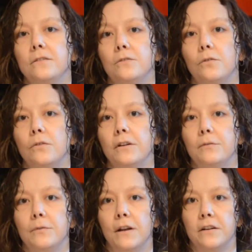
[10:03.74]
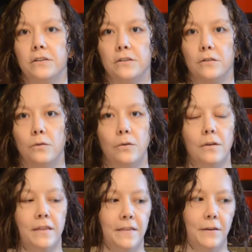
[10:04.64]
stories were not just
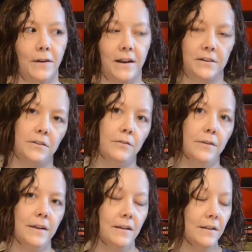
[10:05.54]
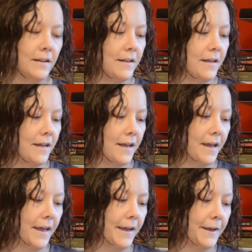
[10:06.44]
lore, that they were actually real.
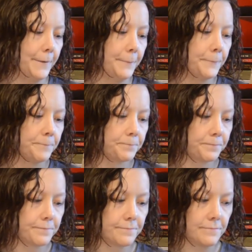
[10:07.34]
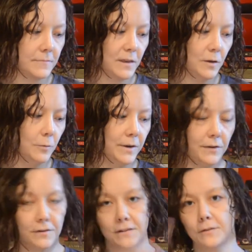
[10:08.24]
And when
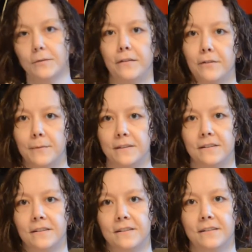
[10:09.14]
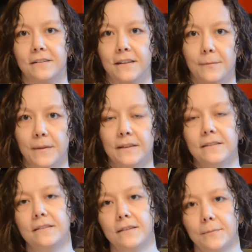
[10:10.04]
he runs away from his uncle, he
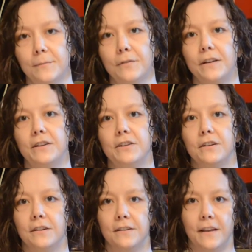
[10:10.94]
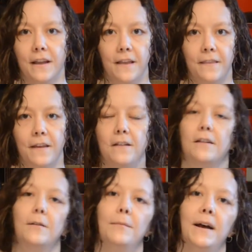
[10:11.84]
meets these creatures, and they all
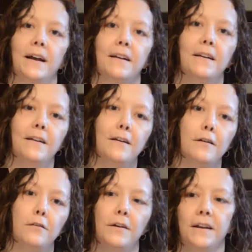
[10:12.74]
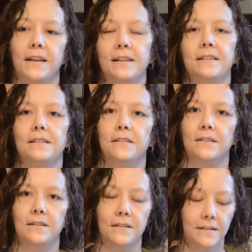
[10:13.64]
come back, fight against his
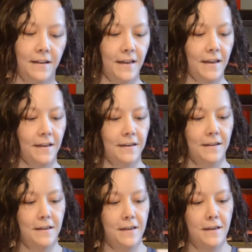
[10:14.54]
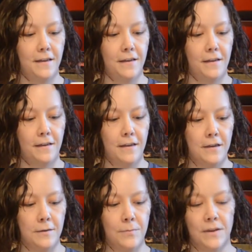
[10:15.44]
uncle, and
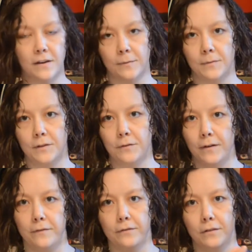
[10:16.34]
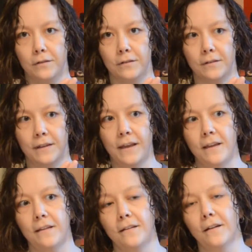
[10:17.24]
he becomes the rightful
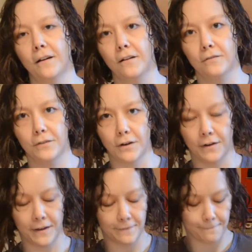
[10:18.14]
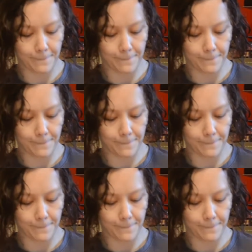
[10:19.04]
king of Narnia.